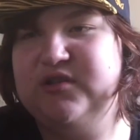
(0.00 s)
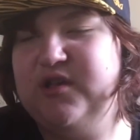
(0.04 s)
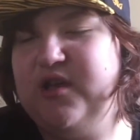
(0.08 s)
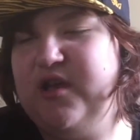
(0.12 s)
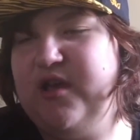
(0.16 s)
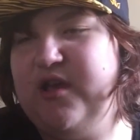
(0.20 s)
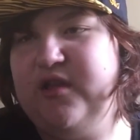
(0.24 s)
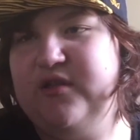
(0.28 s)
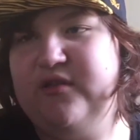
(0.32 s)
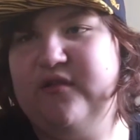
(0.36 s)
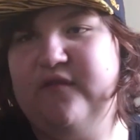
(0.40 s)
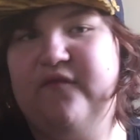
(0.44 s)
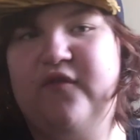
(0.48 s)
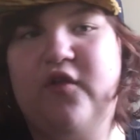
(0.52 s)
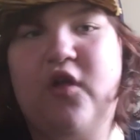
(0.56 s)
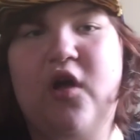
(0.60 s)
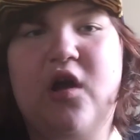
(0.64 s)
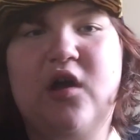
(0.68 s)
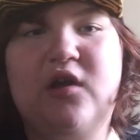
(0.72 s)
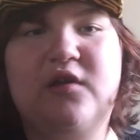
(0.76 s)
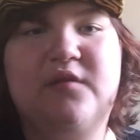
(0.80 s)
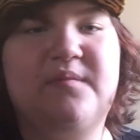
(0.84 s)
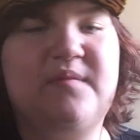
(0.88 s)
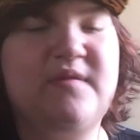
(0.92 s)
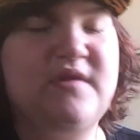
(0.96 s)
in the
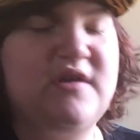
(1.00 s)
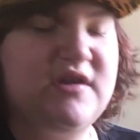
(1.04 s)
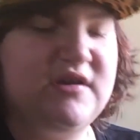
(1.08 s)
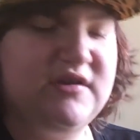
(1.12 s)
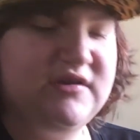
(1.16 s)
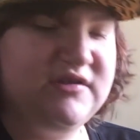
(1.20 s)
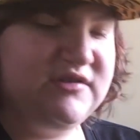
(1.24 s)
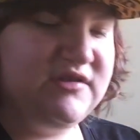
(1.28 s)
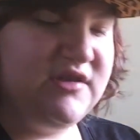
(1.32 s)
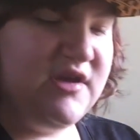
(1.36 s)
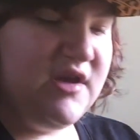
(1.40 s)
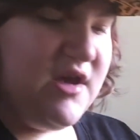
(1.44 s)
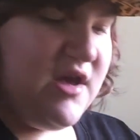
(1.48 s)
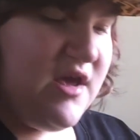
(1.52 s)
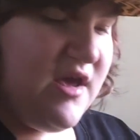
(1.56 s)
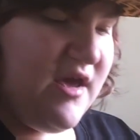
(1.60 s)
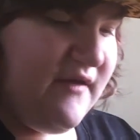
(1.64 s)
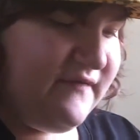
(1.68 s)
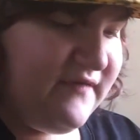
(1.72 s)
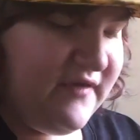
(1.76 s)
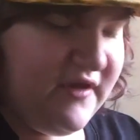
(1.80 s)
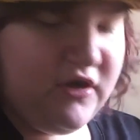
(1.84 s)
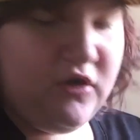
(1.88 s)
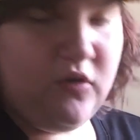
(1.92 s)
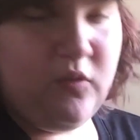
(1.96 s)
vlog because
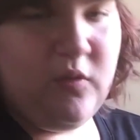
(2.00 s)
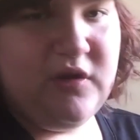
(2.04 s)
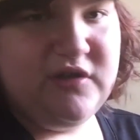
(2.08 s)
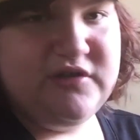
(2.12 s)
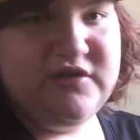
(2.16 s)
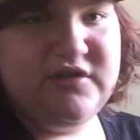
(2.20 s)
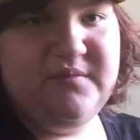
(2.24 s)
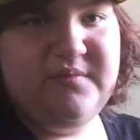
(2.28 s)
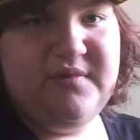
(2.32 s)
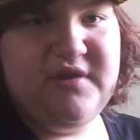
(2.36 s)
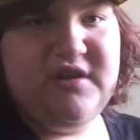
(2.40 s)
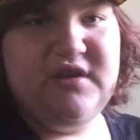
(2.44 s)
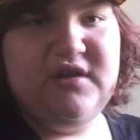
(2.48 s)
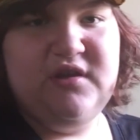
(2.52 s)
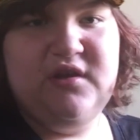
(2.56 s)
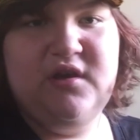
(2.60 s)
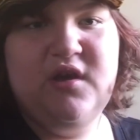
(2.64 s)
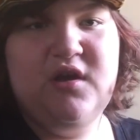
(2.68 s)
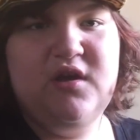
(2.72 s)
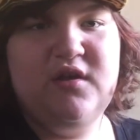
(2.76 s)
if they don't want to be,